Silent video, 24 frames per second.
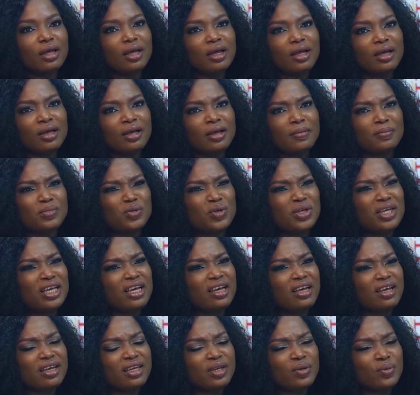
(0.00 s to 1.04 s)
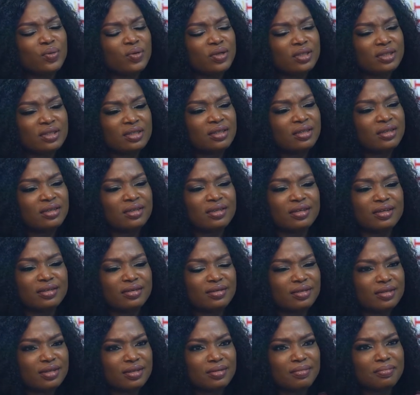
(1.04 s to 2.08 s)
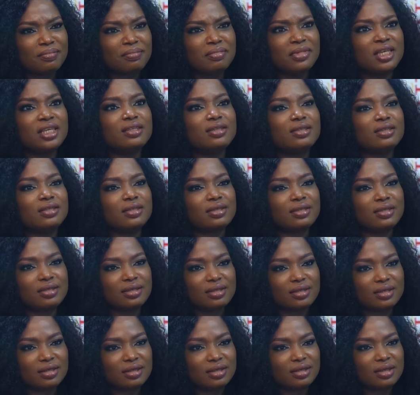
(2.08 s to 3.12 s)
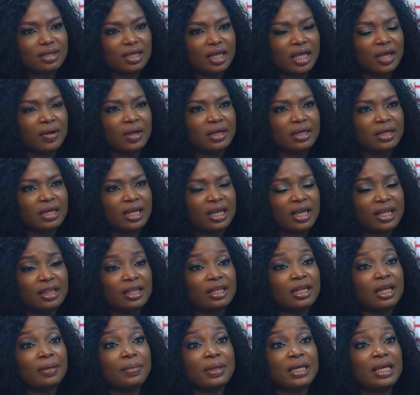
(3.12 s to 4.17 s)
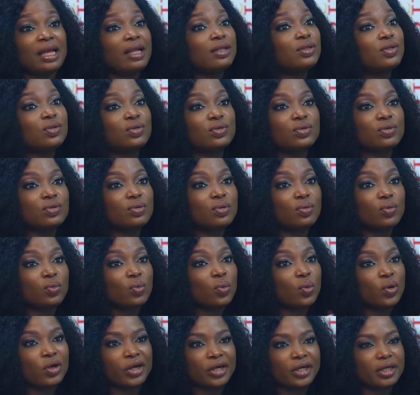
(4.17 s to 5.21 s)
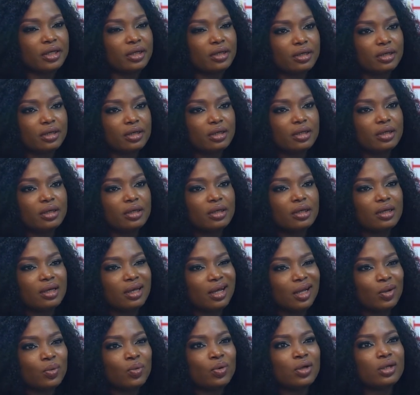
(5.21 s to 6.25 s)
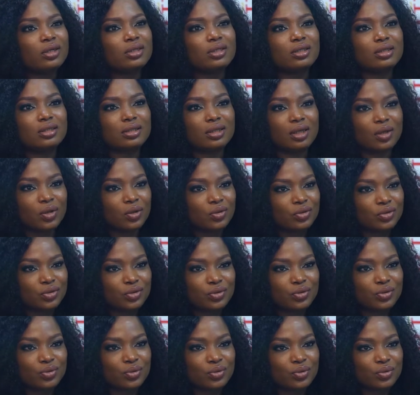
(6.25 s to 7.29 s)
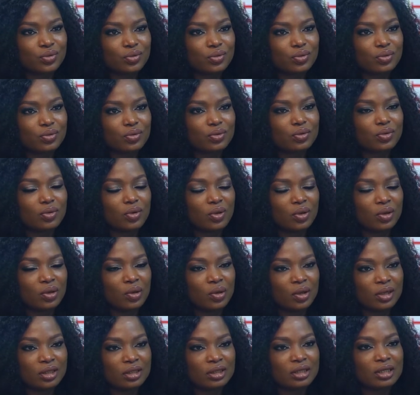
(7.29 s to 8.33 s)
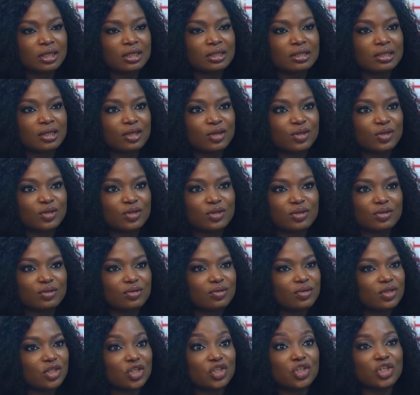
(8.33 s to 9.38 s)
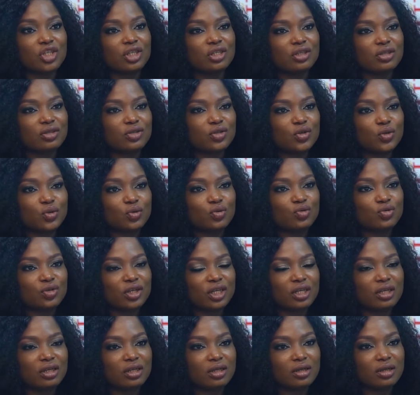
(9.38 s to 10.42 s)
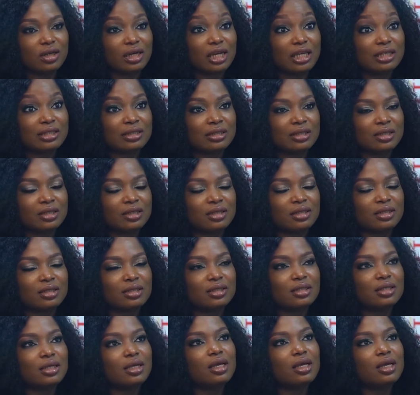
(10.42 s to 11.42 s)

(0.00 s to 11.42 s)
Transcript: Um, so yeah, it was the mix here and there, and then I began to work. I worked secondary school on holidays. I was teaching children lessons.